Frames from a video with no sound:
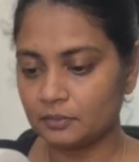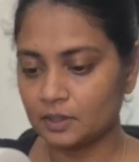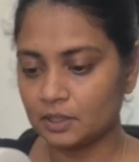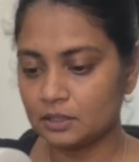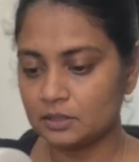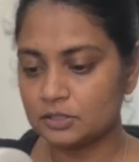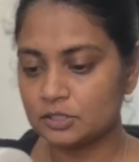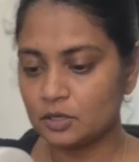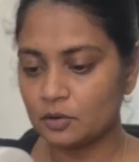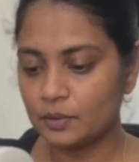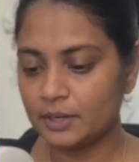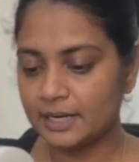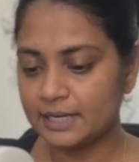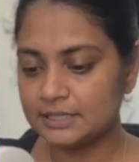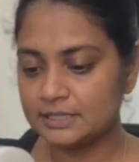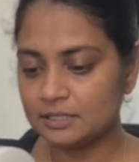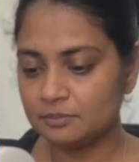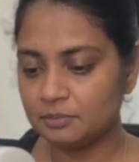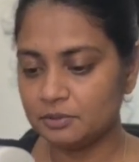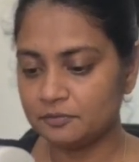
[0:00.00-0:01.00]
So what I
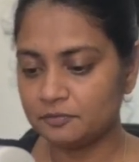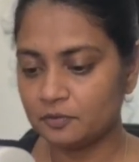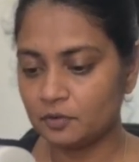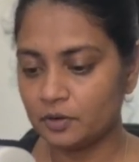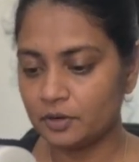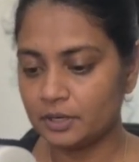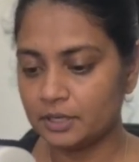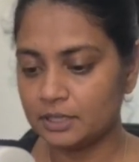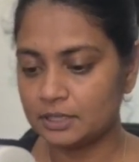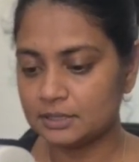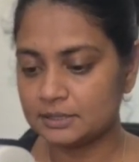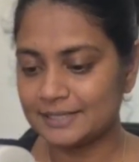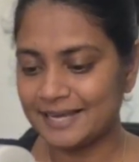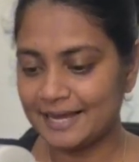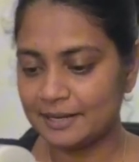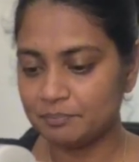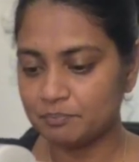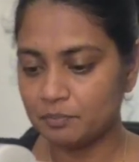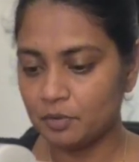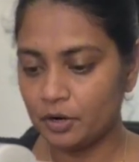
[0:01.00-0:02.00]
did before is
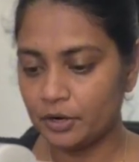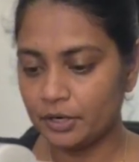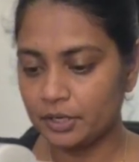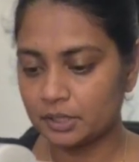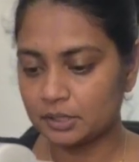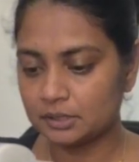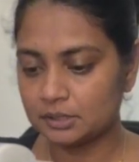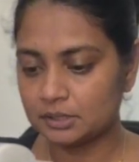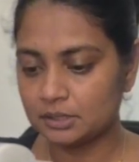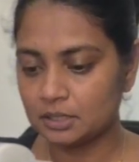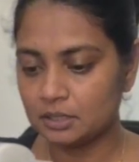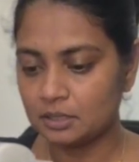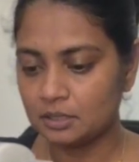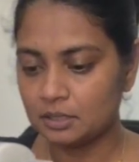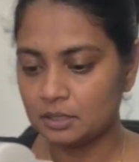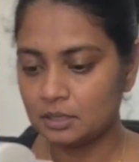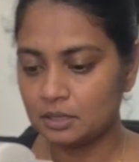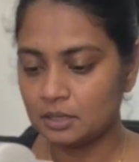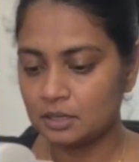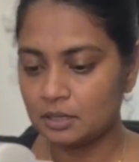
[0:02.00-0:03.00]
I marked
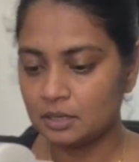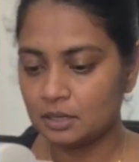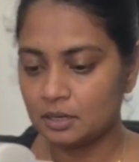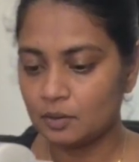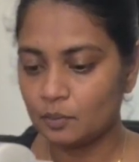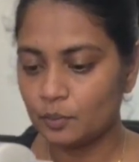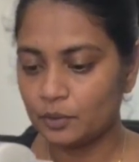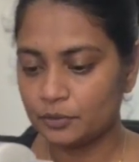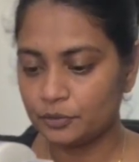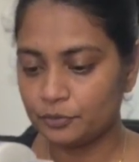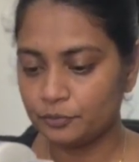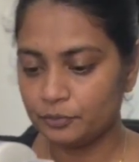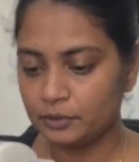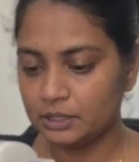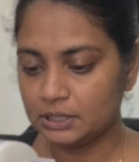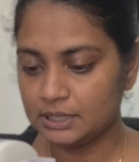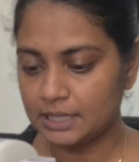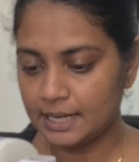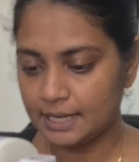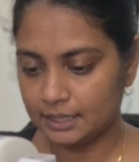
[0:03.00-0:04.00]
with 3
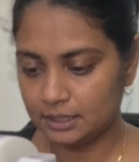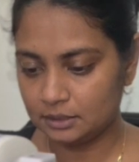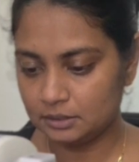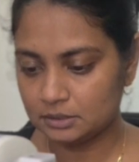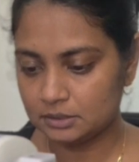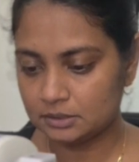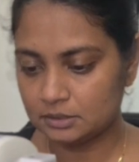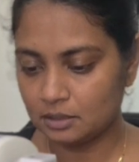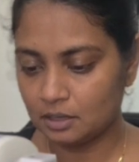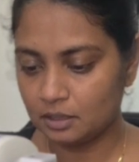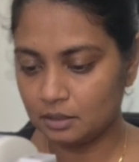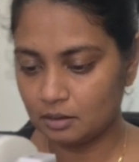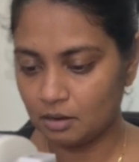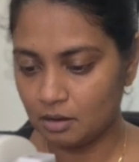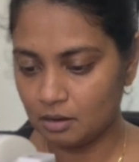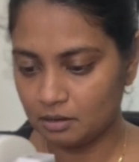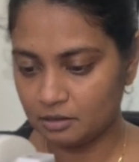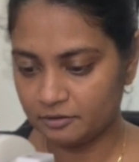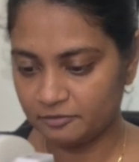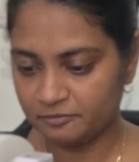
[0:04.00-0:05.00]
lines on
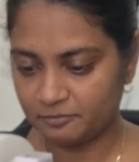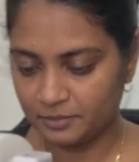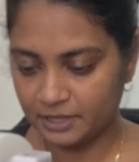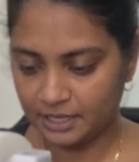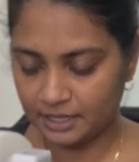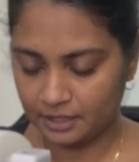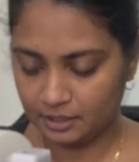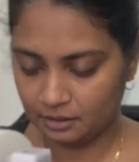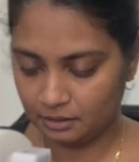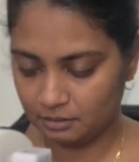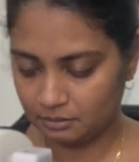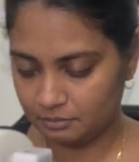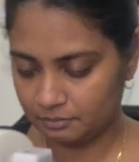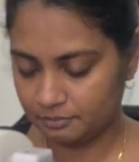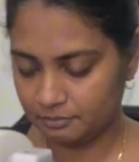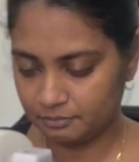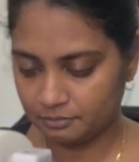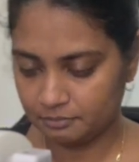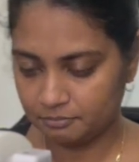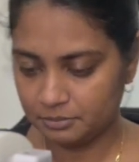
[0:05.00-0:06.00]
all of my
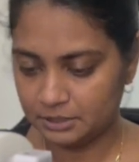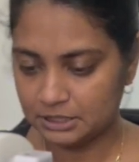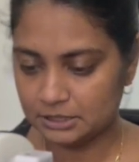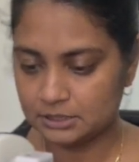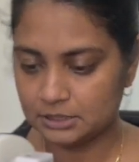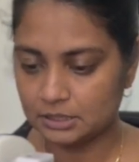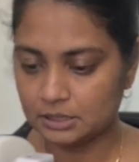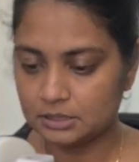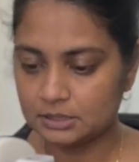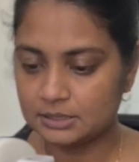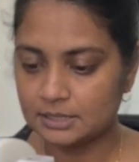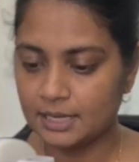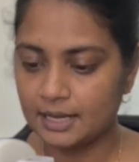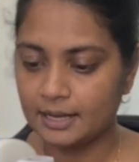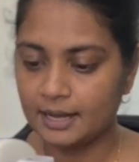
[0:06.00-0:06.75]
pieces.